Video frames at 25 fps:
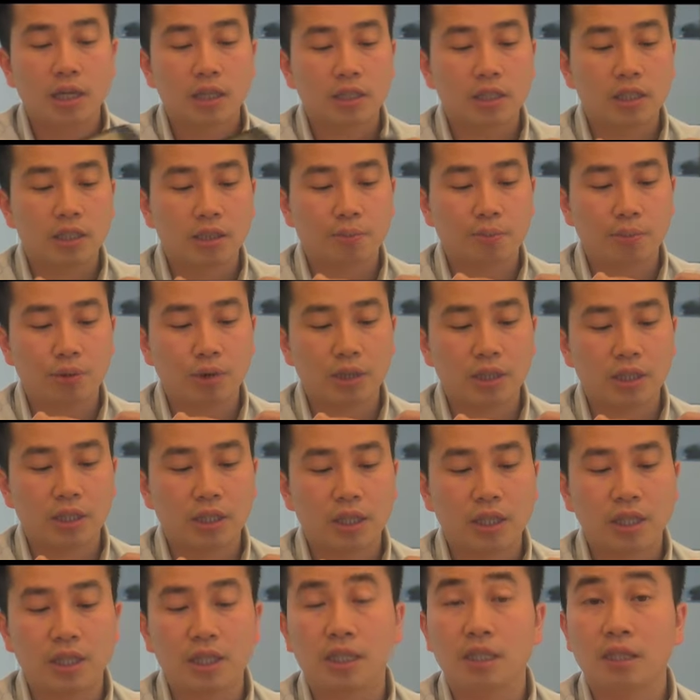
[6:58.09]
just push
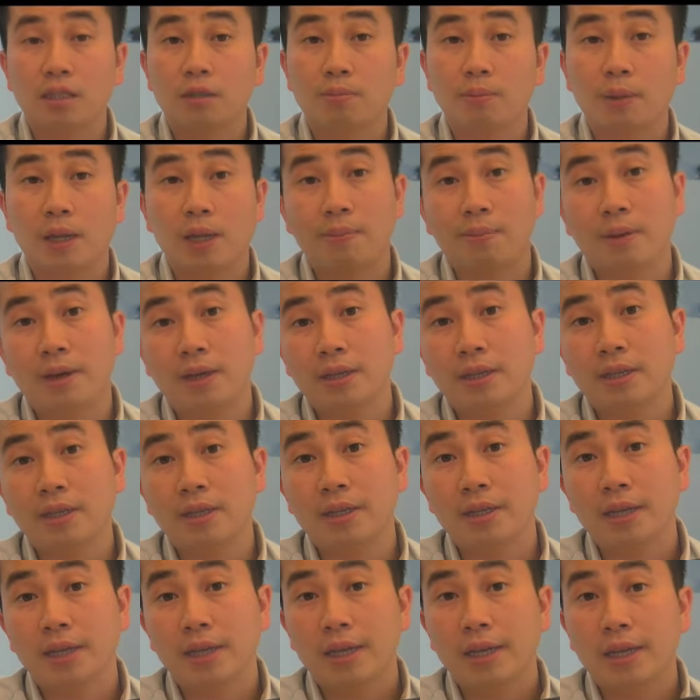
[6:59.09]
the display
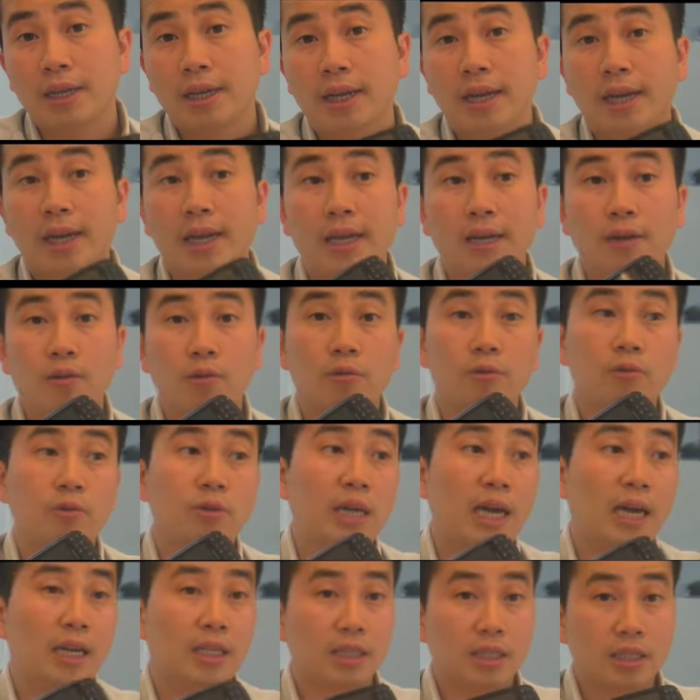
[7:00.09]
button, and it will
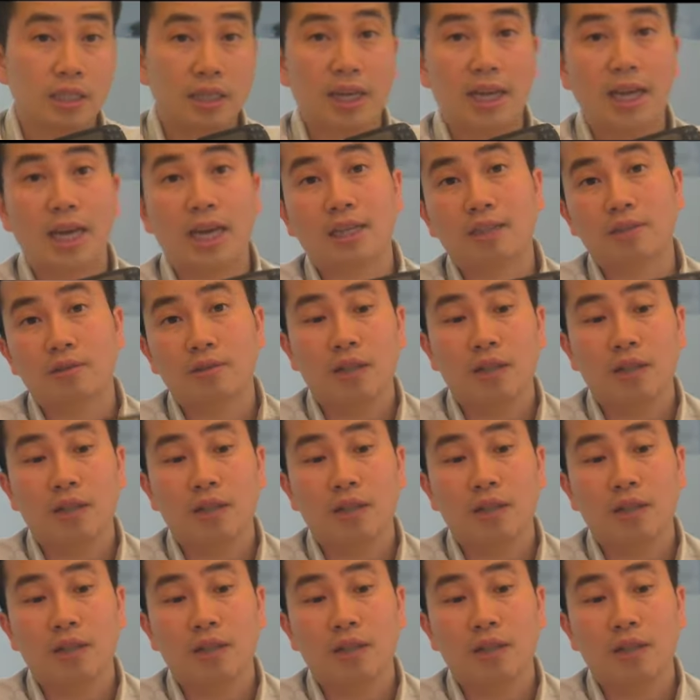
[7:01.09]
actually cancel